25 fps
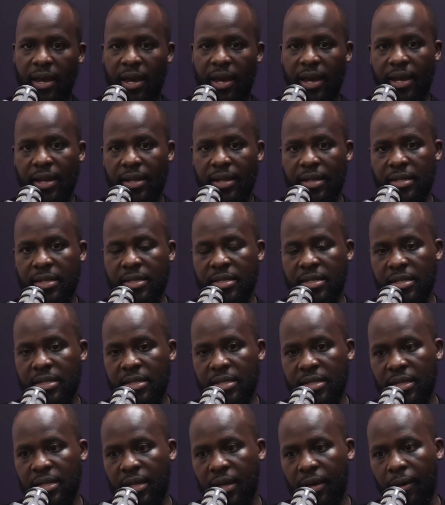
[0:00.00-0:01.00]
And
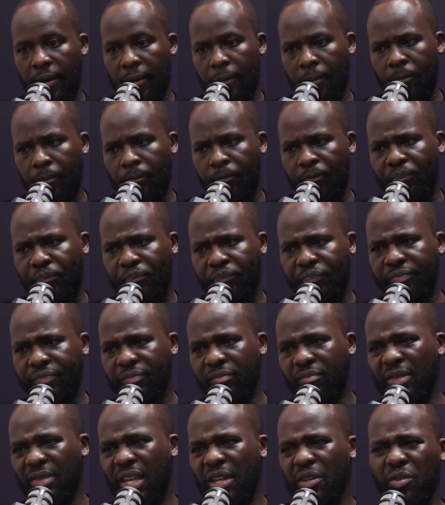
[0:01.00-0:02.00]

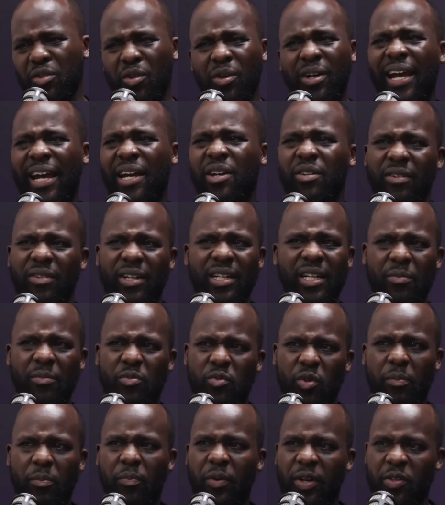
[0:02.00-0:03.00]
you don't kind of end up
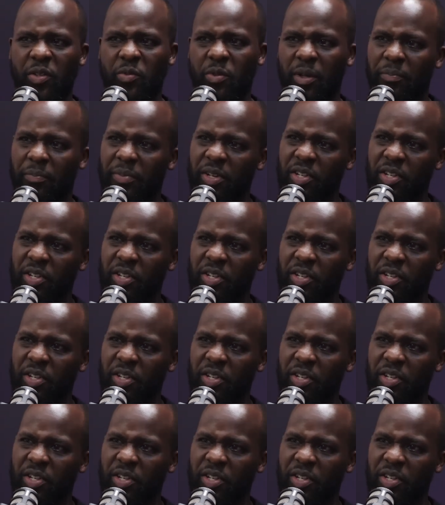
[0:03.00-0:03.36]
to a point where a